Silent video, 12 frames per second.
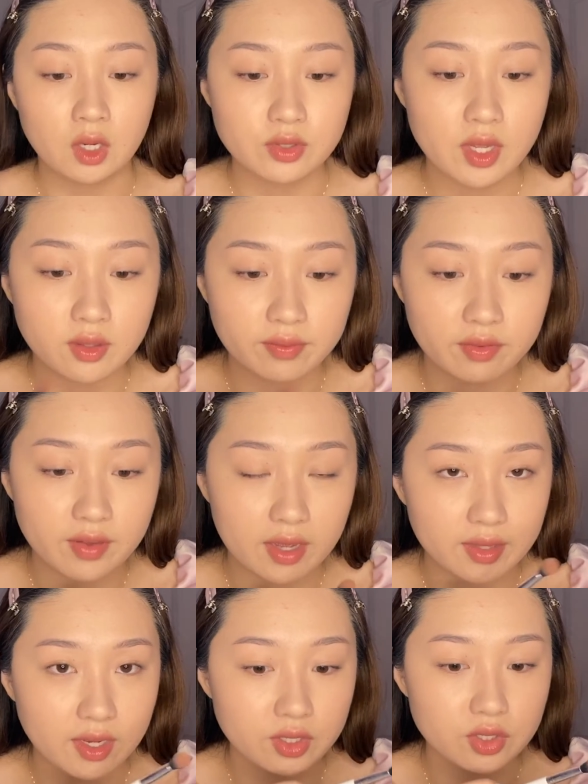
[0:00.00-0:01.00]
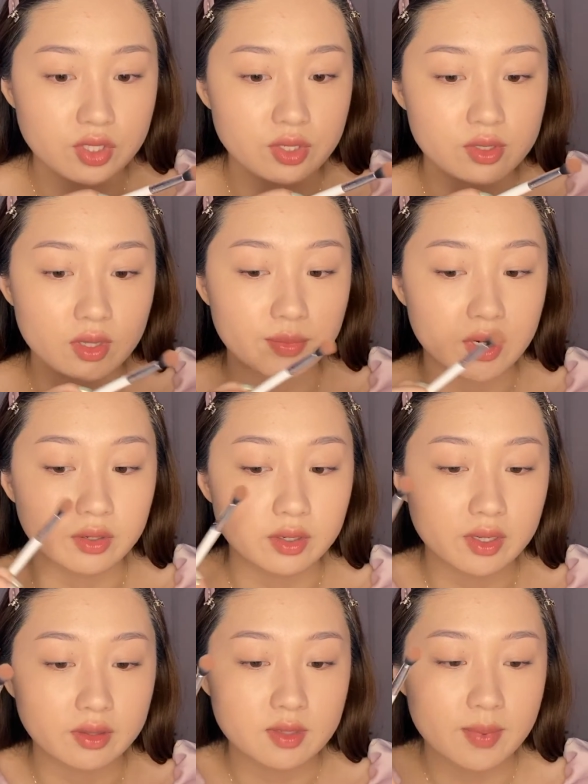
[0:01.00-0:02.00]
Also, I love the fact that I can just use the mirror
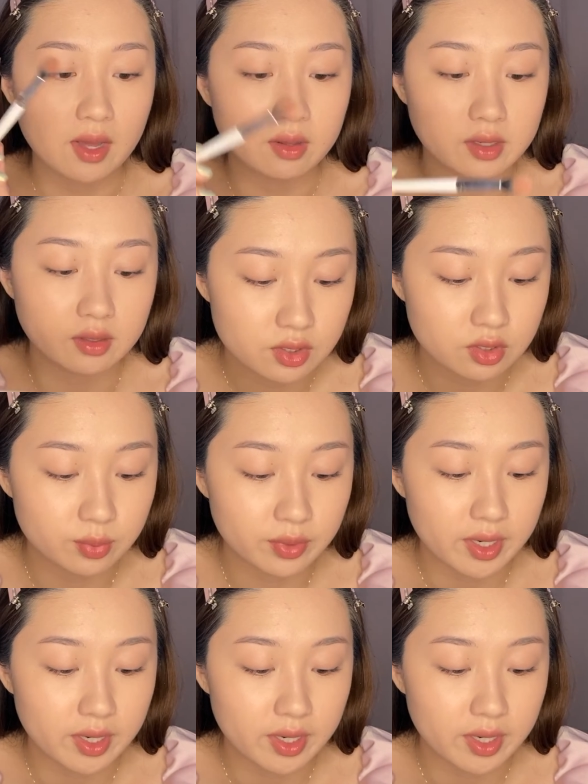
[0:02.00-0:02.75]
in this palette, super